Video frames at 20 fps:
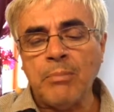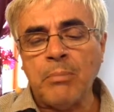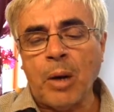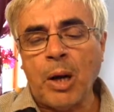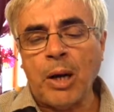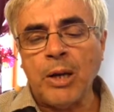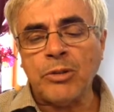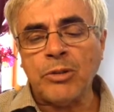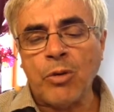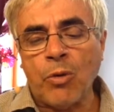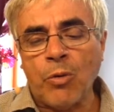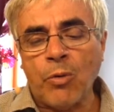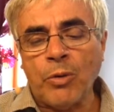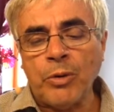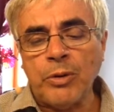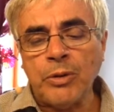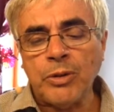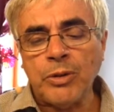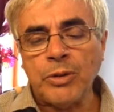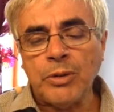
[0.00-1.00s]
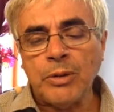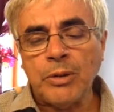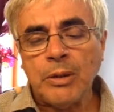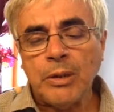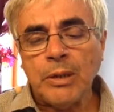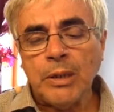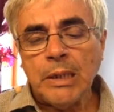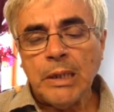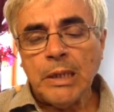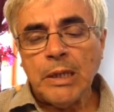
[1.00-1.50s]
by its horns.
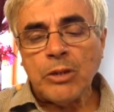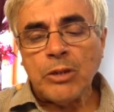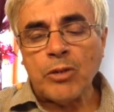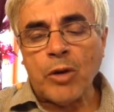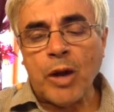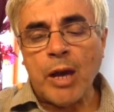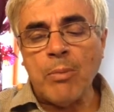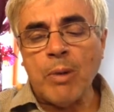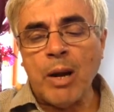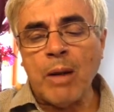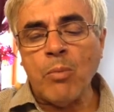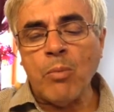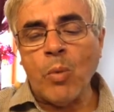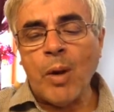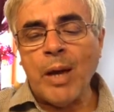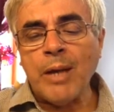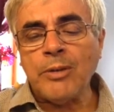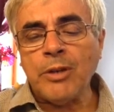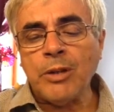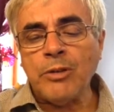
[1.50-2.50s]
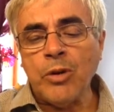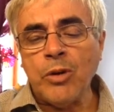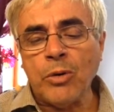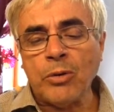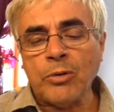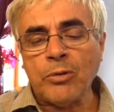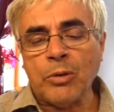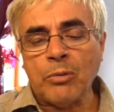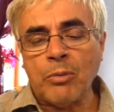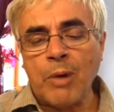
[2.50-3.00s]
So Abraham went and
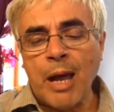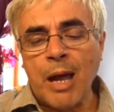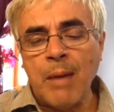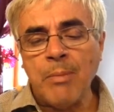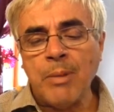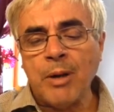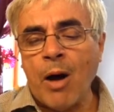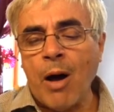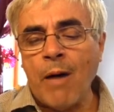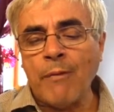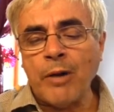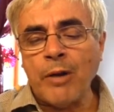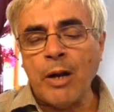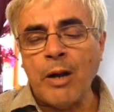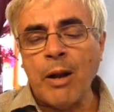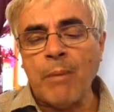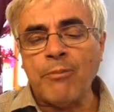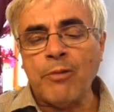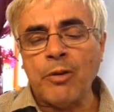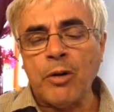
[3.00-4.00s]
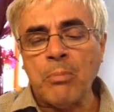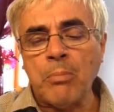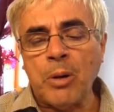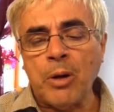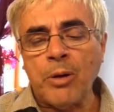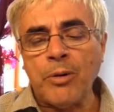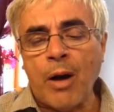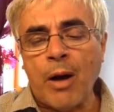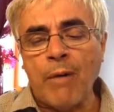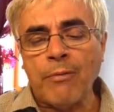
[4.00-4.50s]
took the ram and offered it up for a
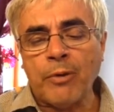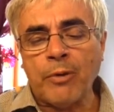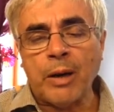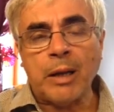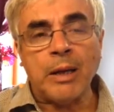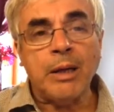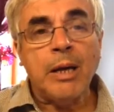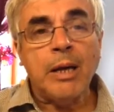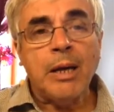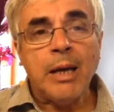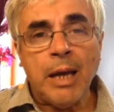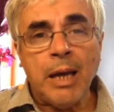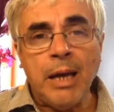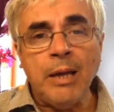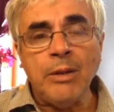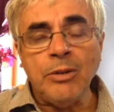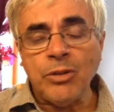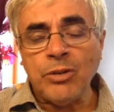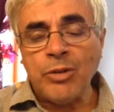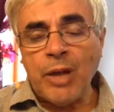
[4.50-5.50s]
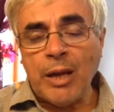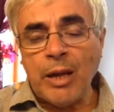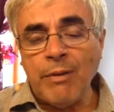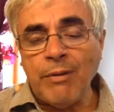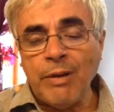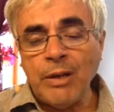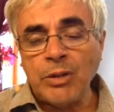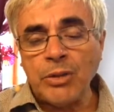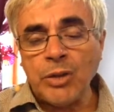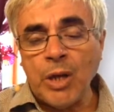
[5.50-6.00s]
burnt offering instead of
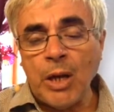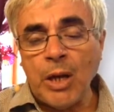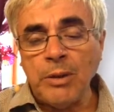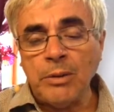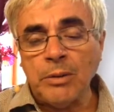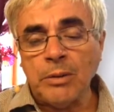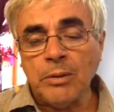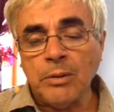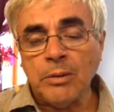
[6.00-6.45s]
his son.